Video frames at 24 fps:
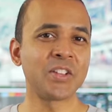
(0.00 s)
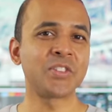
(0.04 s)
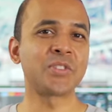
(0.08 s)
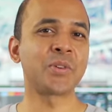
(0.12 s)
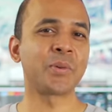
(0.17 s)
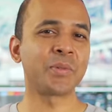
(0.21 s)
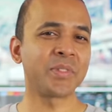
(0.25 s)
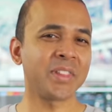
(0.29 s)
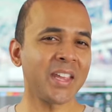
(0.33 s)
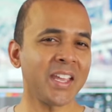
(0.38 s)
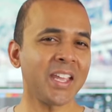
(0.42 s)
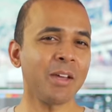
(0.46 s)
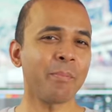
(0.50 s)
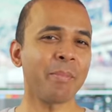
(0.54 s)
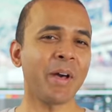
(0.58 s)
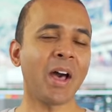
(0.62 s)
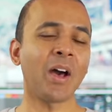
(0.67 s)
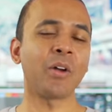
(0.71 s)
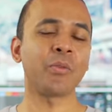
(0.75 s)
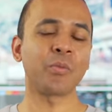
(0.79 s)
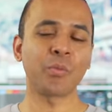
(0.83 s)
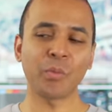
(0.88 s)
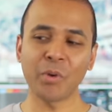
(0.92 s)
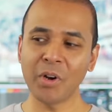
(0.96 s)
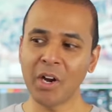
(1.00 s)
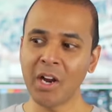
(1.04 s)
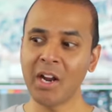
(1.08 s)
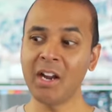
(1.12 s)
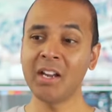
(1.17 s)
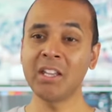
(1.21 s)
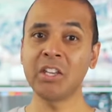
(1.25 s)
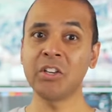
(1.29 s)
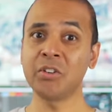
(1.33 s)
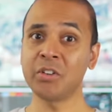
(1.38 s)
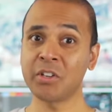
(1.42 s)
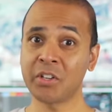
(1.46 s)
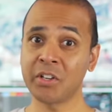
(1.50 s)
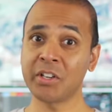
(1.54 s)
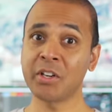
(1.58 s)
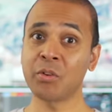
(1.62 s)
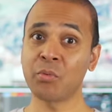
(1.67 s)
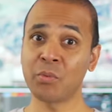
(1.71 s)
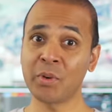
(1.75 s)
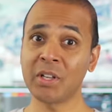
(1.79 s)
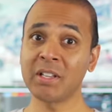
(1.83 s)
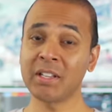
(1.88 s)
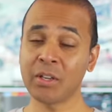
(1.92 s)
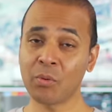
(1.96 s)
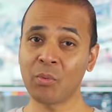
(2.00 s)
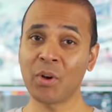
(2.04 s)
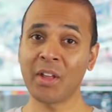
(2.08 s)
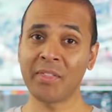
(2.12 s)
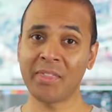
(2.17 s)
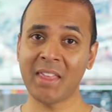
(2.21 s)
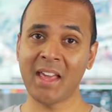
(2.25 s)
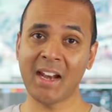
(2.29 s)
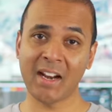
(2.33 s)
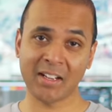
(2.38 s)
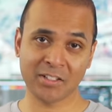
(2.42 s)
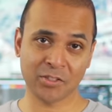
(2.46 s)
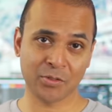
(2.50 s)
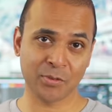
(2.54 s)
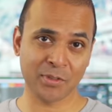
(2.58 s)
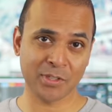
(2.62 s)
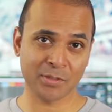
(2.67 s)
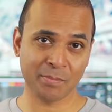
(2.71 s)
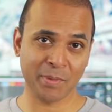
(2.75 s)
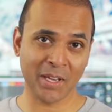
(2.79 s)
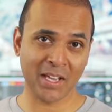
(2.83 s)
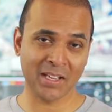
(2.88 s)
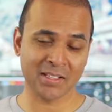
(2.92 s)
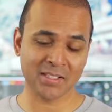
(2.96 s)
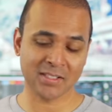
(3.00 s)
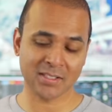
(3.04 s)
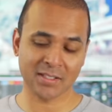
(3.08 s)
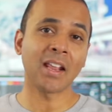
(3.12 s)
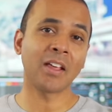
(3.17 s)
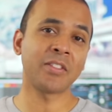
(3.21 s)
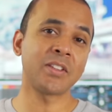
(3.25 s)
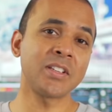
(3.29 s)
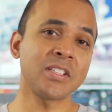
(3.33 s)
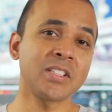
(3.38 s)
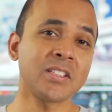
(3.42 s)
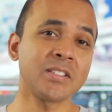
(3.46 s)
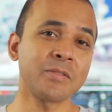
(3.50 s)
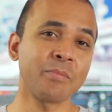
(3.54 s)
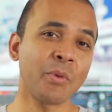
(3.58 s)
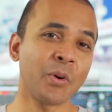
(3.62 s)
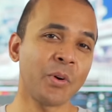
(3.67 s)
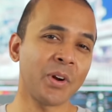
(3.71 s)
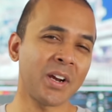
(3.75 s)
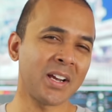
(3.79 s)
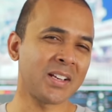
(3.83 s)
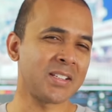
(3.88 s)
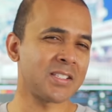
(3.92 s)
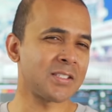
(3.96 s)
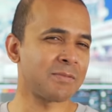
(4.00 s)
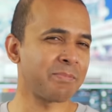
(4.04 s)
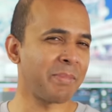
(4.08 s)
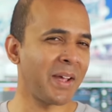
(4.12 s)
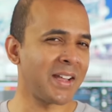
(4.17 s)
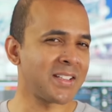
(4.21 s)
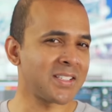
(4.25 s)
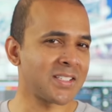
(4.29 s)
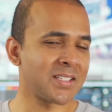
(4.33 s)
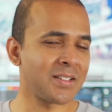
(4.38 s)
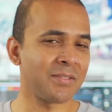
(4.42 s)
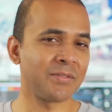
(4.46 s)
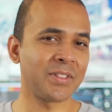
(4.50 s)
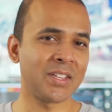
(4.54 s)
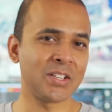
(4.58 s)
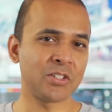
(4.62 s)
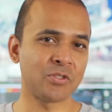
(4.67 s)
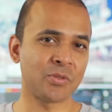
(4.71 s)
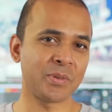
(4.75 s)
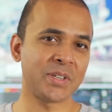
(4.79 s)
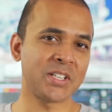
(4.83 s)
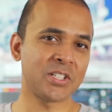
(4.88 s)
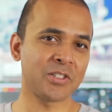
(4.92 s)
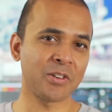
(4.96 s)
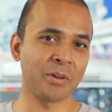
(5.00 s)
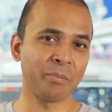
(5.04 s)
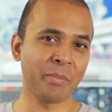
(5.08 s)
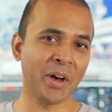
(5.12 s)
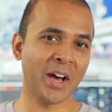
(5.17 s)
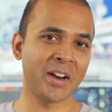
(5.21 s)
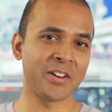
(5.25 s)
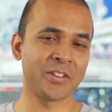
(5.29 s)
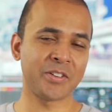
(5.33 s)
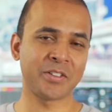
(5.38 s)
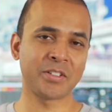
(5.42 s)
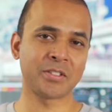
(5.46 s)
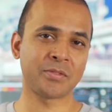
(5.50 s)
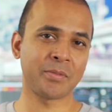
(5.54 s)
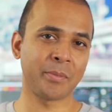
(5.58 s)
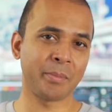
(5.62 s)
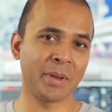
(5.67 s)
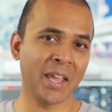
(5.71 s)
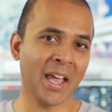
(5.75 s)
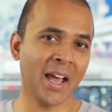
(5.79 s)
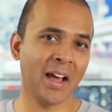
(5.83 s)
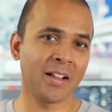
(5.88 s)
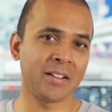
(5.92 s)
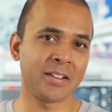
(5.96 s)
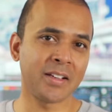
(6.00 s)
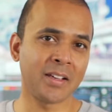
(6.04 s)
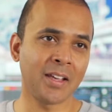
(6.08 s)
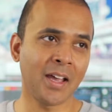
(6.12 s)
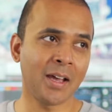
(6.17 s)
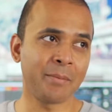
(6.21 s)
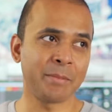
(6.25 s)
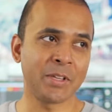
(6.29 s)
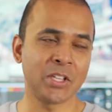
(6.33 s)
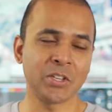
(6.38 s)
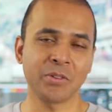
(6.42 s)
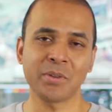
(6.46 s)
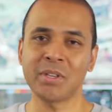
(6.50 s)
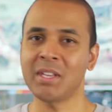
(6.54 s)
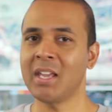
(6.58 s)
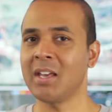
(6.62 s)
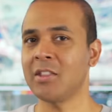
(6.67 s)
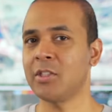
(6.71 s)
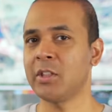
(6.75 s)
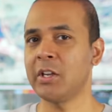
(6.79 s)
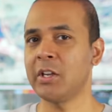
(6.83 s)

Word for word: So think about where you're gonna really want that extra space. Now this is more expensive than traditional monitors from Kali. I mean, you can get